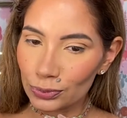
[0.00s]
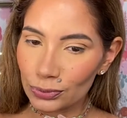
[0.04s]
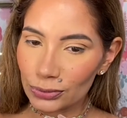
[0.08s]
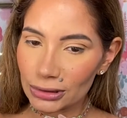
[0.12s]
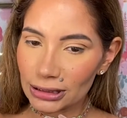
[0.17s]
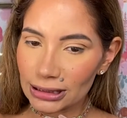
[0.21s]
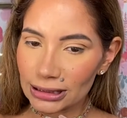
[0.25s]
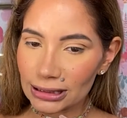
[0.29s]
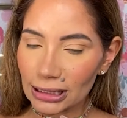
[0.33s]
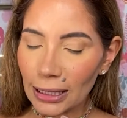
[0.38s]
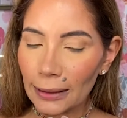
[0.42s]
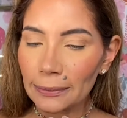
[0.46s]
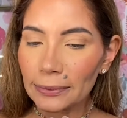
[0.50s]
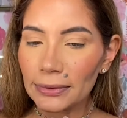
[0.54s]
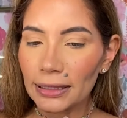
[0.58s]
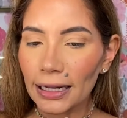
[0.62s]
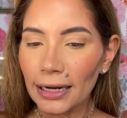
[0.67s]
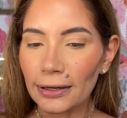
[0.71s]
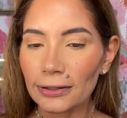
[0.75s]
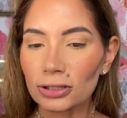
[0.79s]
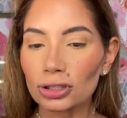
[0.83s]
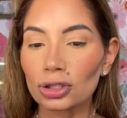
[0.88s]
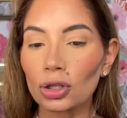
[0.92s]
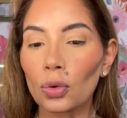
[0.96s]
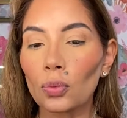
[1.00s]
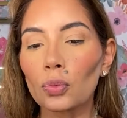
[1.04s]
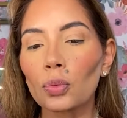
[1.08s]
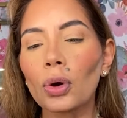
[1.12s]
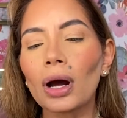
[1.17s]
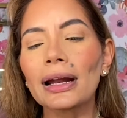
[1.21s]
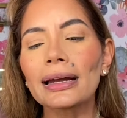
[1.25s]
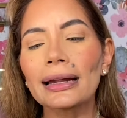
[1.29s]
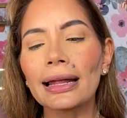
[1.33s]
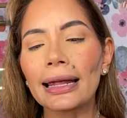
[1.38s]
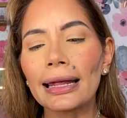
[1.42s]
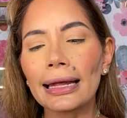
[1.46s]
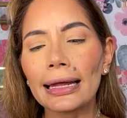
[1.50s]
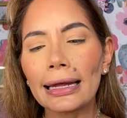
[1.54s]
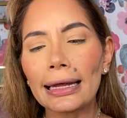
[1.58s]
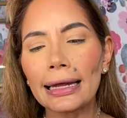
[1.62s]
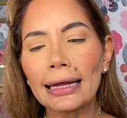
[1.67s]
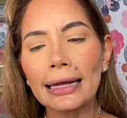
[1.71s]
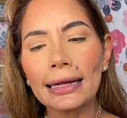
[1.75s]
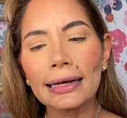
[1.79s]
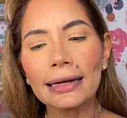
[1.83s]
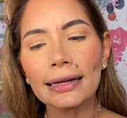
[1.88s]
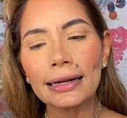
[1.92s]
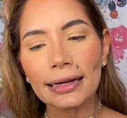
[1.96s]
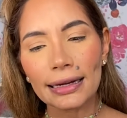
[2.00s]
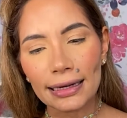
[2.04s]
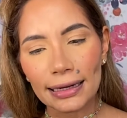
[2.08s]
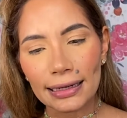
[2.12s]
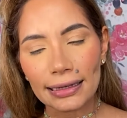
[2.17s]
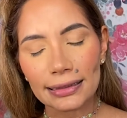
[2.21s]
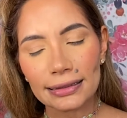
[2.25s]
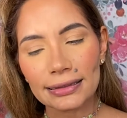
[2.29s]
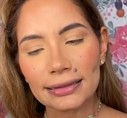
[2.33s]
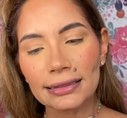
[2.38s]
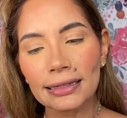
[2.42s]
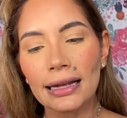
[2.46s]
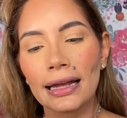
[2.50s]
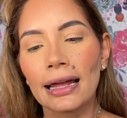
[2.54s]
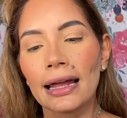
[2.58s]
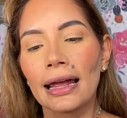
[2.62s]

It's up there. So what it is